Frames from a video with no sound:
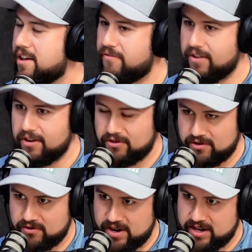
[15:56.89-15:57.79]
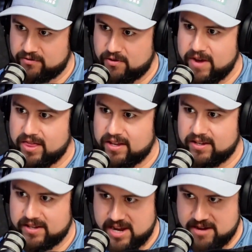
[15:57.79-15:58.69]
if interest rates remain
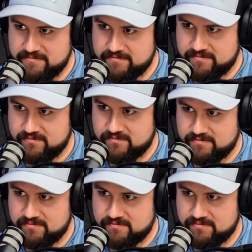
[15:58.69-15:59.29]
the same,